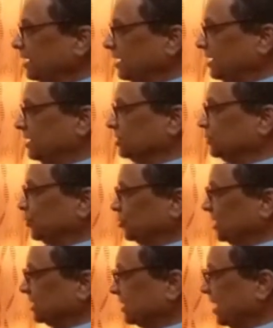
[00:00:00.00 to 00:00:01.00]
as
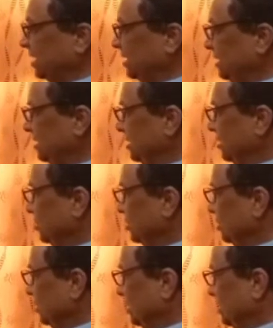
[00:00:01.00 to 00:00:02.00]
projectile
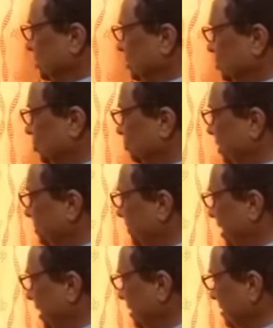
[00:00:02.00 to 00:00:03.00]
to
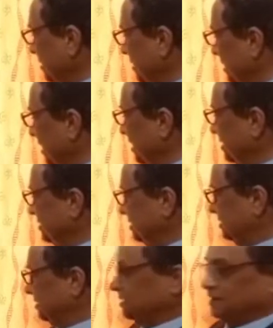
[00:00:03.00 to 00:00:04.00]
bombard lead
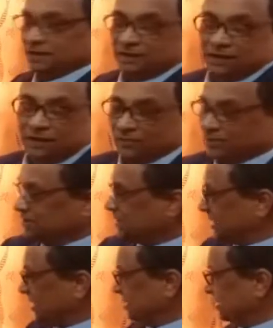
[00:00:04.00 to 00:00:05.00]
uh, with
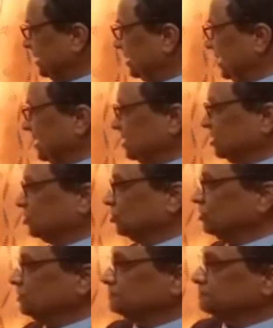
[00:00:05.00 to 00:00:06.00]
a Z
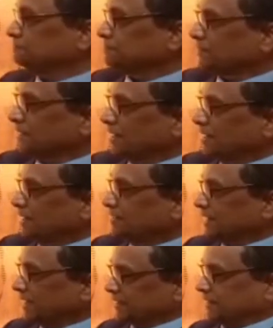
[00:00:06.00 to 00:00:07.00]
eighty-two
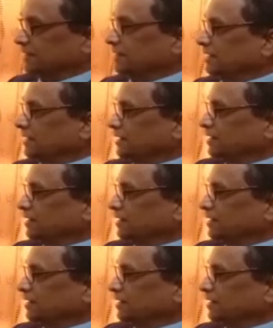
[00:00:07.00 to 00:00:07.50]
target.